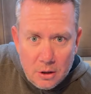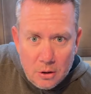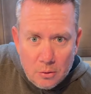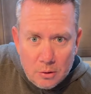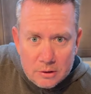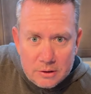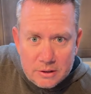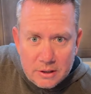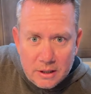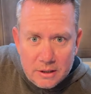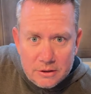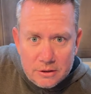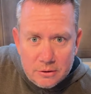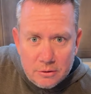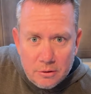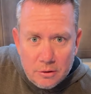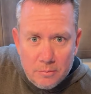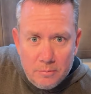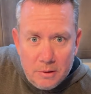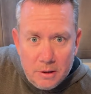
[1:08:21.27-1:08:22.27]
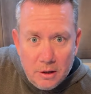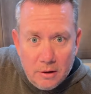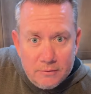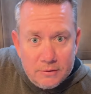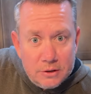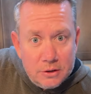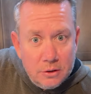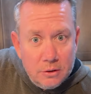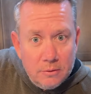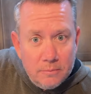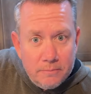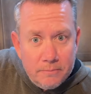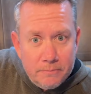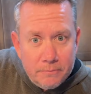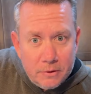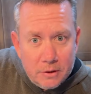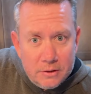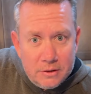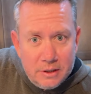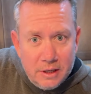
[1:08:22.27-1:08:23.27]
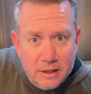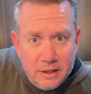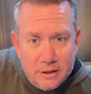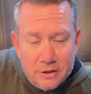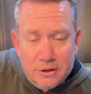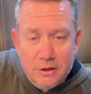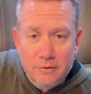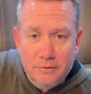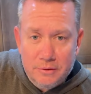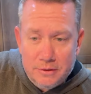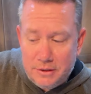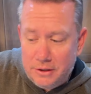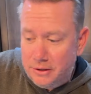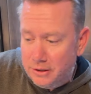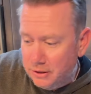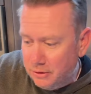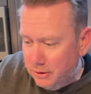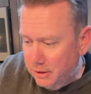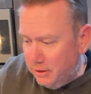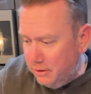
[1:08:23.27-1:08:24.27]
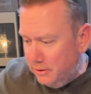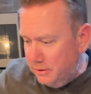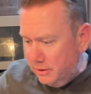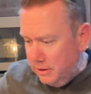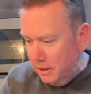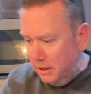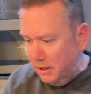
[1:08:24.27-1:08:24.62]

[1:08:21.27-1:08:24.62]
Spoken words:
What sides are going to meatloaf? So, a dating service. There you go, Heathers.